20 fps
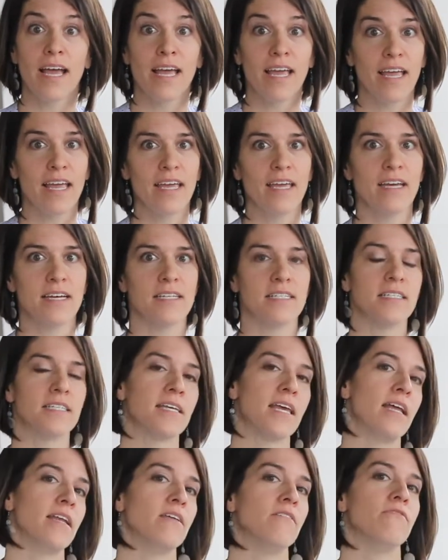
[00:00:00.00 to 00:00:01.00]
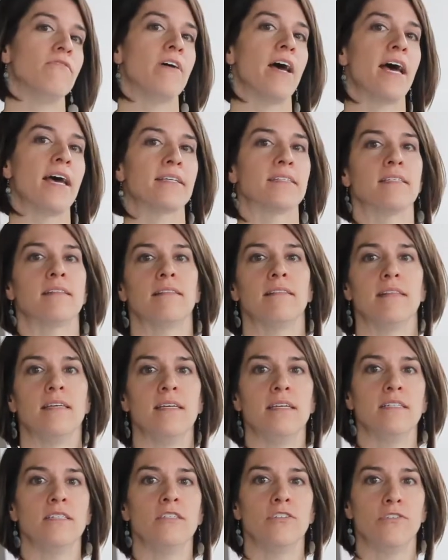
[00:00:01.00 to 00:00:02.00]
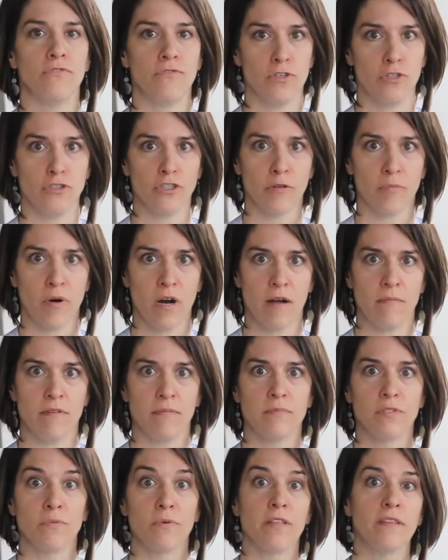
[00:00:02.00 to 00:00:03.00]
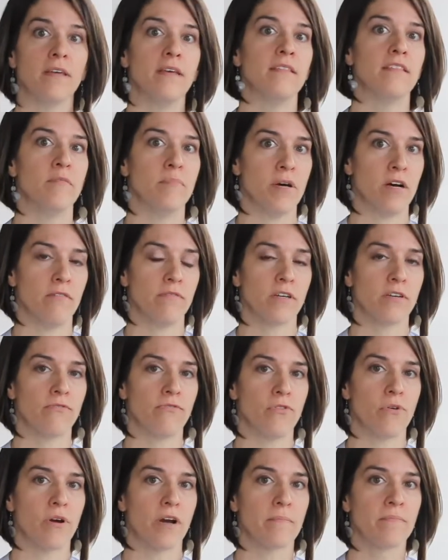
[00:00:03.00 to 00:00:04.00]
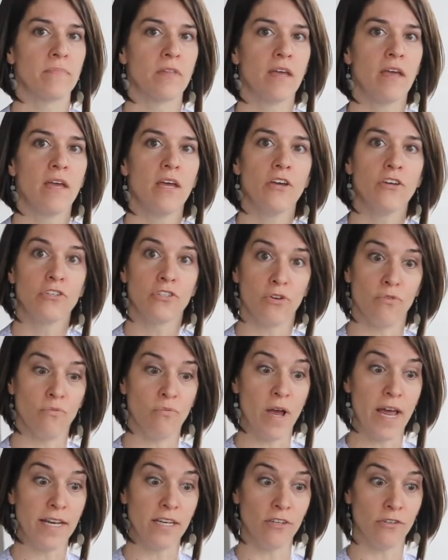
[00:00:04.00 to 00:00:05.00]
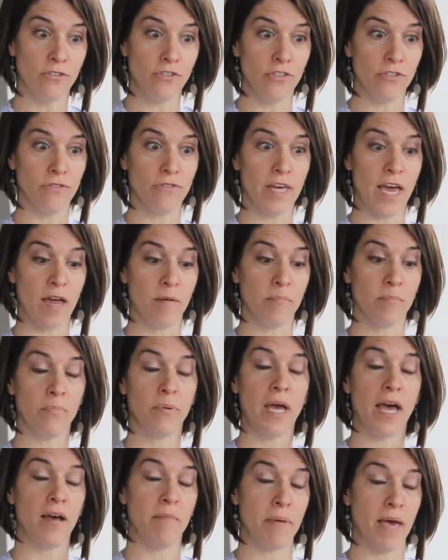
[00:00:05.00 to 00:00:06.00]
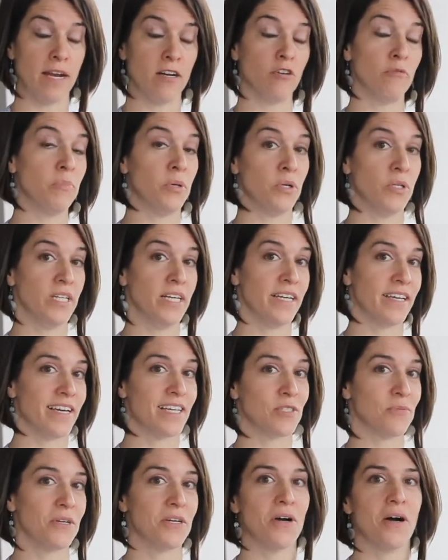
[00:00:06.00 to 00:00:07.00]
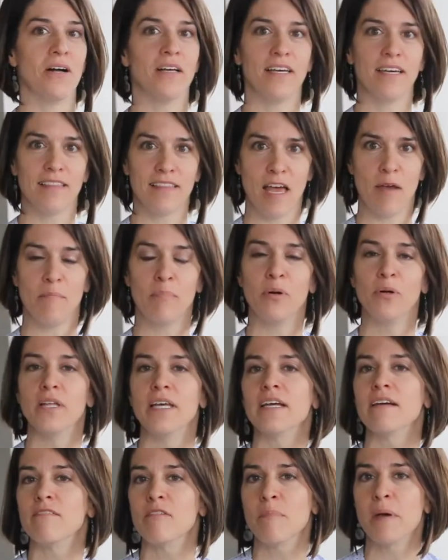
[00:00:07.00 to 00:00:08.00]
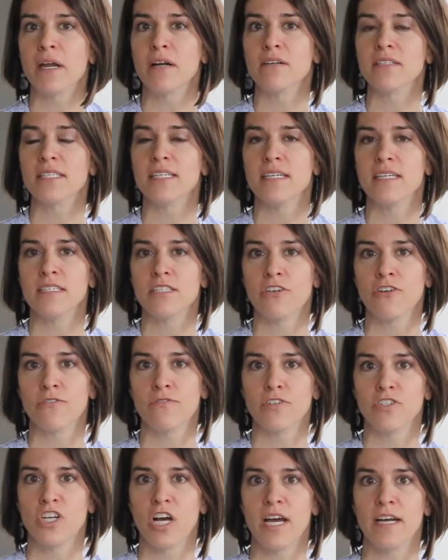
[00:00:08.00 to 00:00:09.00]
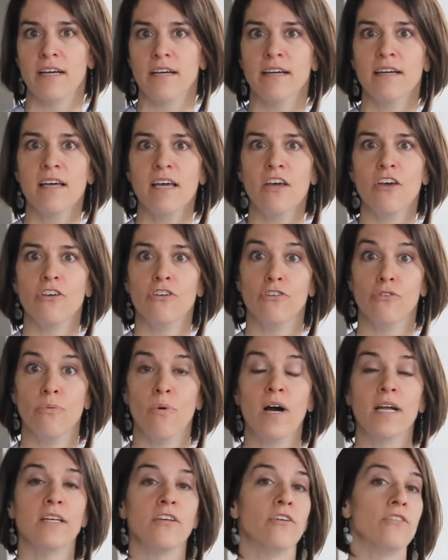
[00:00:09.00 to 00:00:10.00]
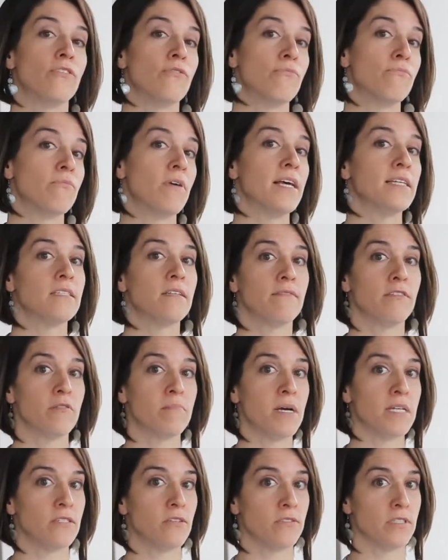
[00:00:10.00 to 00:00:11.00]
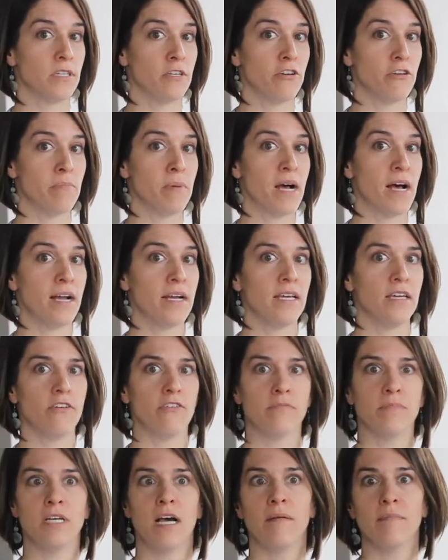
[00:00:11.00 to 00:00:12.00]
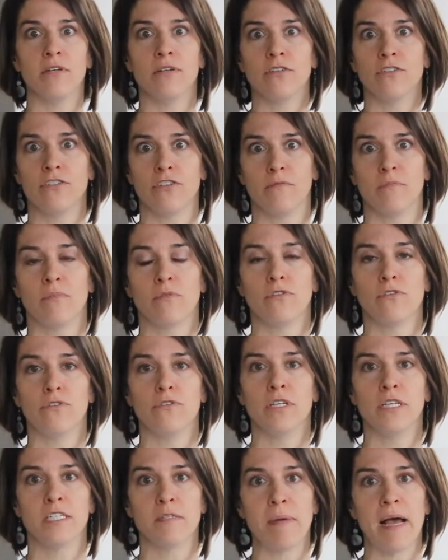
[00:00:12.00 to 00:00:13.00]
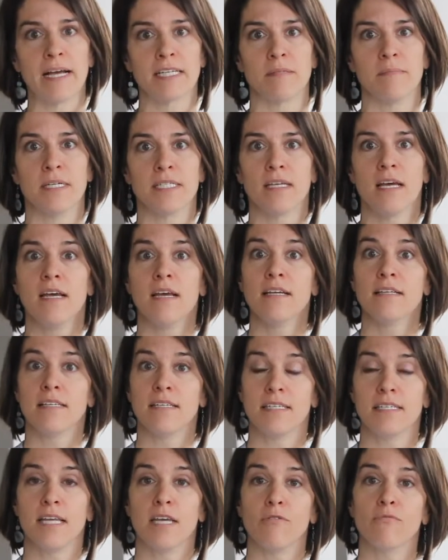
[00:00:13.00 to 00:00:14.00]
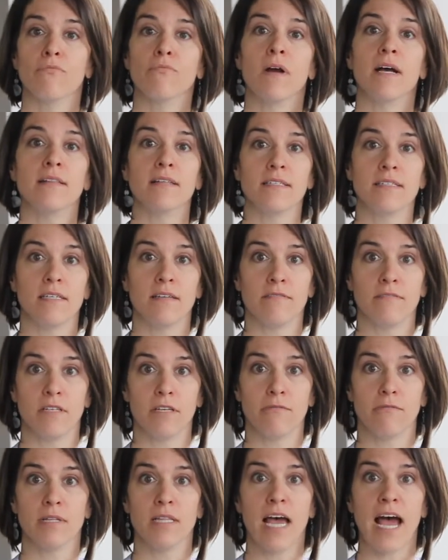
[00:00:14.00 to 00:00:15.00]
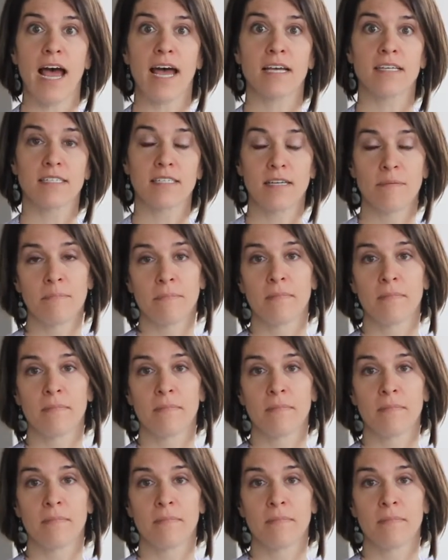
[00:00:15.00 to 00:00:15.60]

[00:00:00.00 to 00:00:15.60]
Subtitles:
and can in fact lead to future problems within the pelvic floor. So when you do that pedal pulling, as we call it, that pulling of the petals into your vagina, you want the rest of your muscles in your body, your abdominals, your gluteus maximus, to stay relatively relaxed.